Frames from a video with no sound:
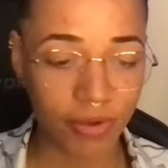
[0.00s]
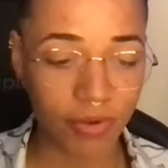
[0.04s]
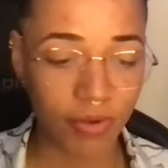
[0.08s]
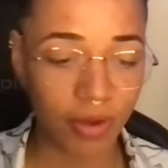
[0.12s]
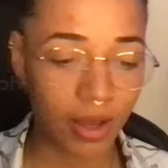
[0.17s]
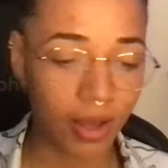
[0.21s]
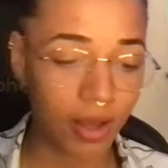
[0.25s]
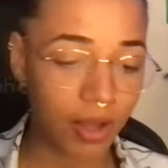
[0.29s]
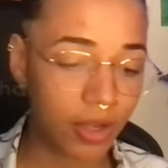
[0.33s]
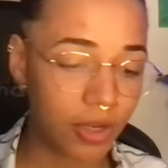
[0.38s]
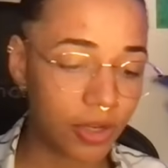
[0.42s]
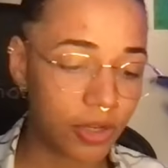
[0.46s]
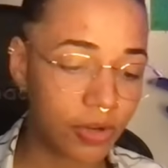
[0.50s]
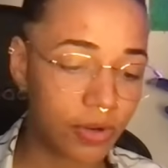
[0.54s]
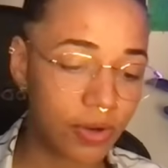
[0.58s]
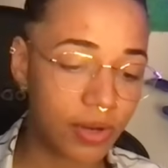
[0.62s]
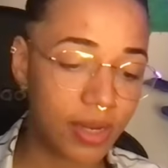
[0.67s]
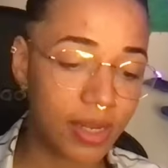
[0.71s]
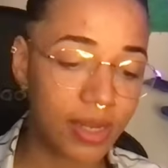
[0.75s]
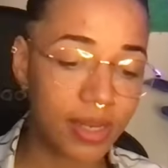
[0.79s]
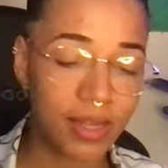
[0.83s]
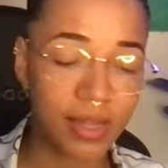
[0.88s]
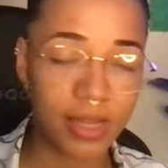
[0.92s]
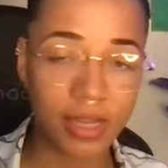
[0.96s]
You can't tune
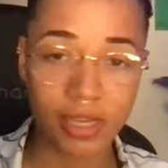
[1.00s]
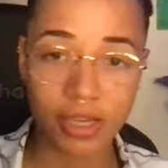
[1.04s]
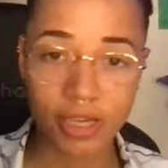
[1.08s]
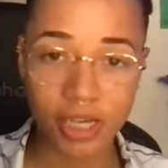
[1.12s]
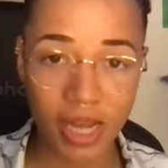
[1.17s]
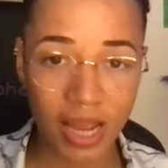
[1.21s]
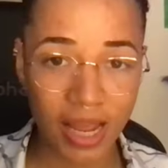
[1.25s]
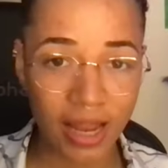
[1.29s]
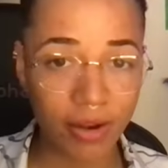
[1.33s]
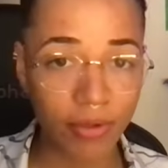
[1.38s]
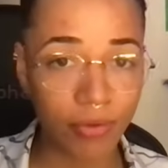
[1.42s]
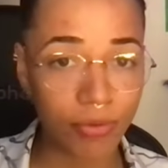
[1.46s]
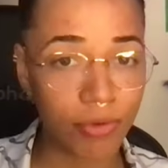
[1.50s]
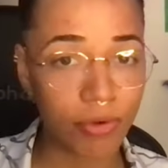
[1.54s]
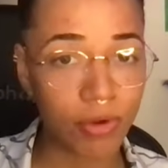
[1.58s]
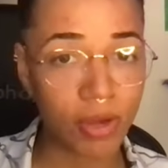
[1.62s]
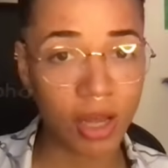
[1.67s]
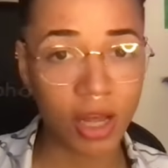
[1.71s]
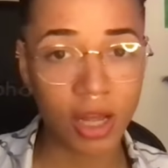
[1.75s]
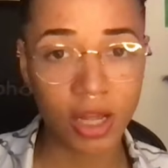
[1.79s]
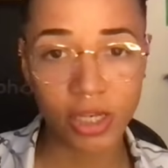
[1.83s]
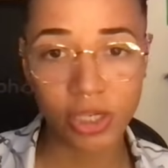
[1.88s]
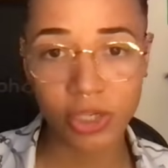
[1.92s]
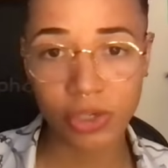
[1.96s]
into this channel. You
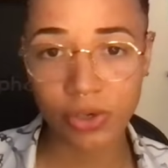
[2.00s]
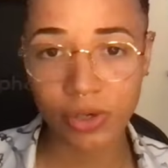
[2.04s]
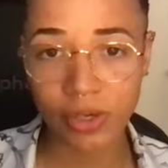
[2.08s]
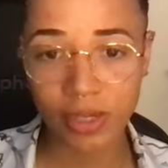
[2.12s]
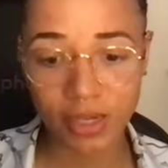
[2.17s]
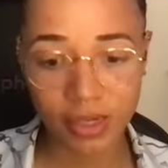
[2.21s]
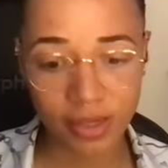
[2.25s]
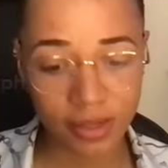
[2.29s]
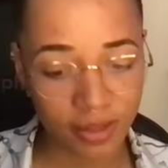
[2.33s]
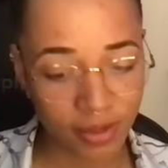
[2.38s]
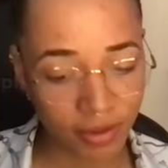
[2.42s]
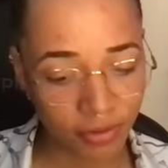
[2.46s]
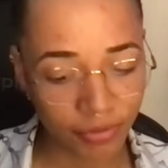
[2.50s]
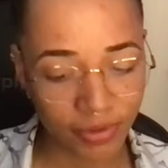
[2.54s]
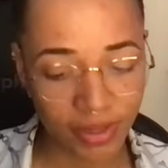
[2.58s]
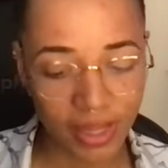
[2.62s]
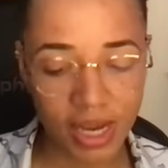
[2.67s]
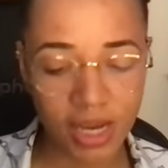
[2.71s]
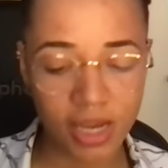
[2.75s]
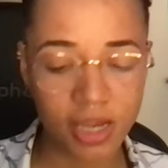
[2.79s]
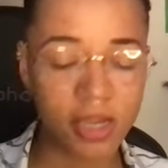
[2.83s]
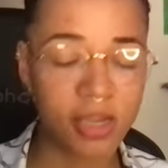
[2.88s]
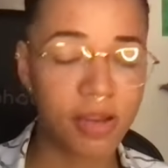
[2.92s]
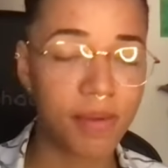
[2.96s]
can't tune into this
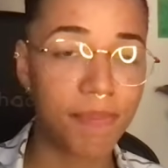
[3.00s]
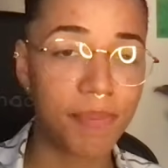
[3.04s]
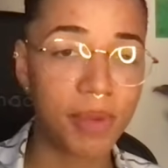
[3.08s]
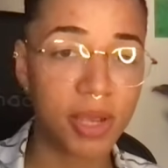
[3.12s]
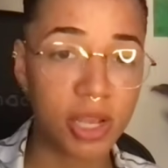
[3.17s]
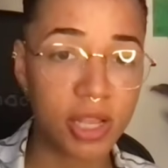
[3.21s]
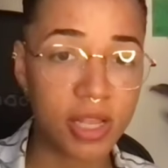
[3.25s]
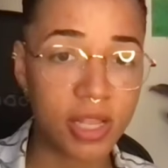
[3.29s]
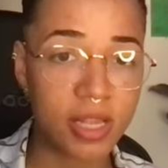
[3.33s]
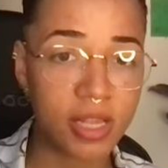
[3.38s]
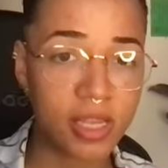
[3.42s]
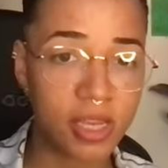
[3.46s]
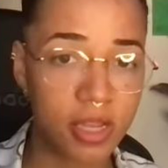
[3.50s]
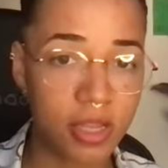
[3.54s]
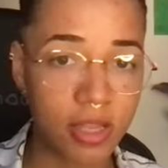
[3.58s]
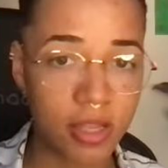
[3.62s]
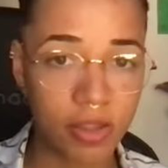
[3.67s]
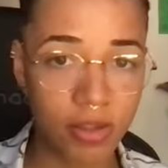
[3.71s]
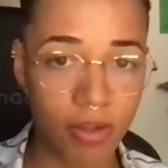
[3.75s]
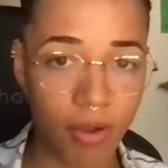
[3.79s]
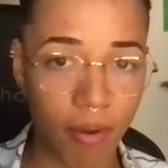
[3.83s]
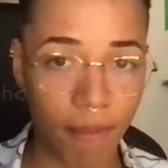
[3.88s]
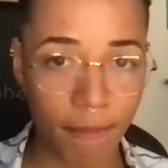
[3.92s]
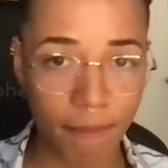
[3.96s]
relationship because it's
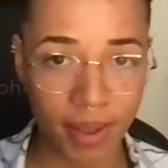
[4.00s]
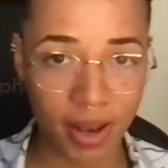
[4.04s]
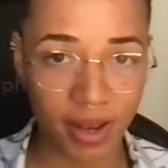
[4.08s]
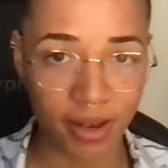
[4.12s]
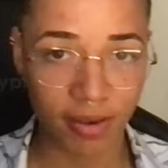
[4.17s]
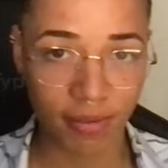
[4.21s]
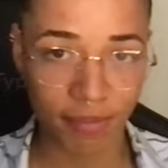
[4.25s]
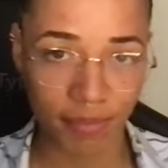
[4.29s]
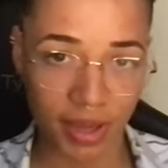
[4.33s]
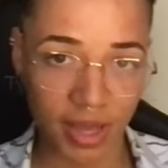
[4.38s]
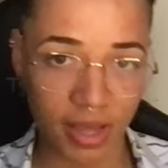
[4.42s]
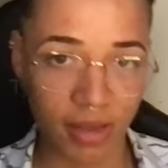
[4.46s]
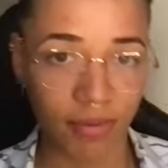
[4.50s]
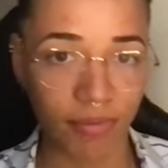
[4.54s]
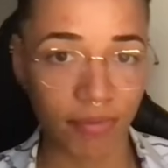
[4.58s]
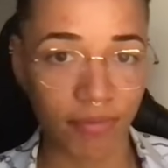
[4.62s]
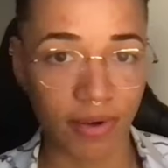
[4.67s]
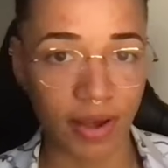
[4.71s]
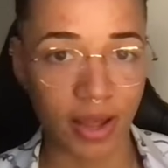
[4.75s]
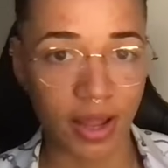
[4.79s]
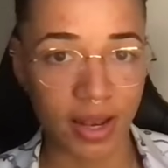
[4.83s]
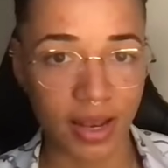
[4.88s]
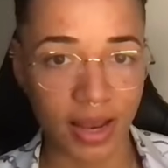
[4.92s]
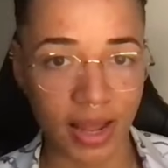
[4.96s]
just not meant to be
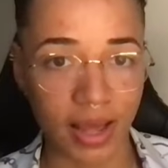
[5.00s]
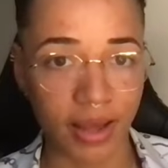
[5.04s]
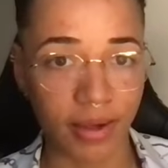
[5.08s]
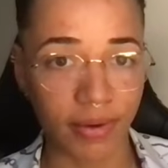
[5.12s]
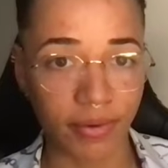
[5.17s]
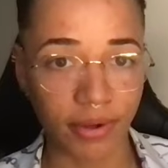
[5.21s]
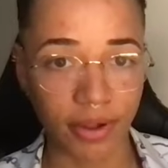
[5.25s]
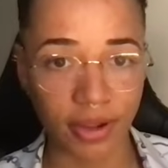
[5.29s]
right now.